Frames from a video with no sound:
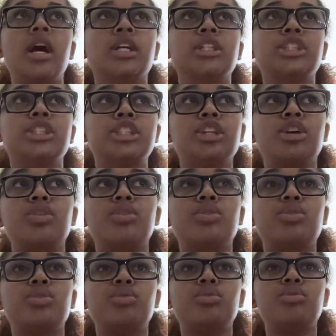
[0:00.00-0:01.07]

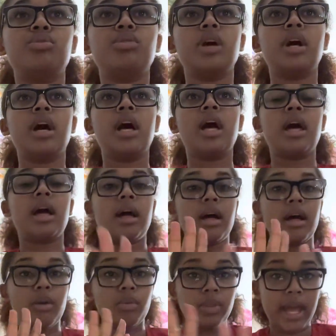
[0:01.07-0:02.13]
so
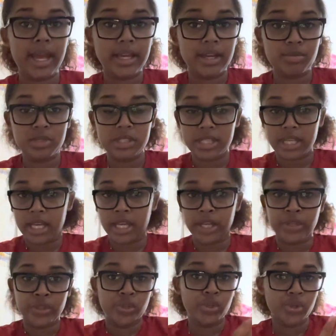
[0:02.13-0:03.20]
like I was
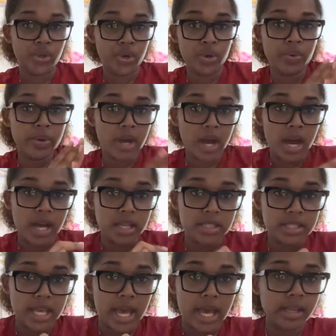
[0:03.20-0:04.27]
saying, no
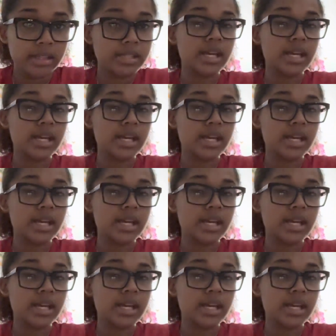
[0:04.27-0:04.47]
contact,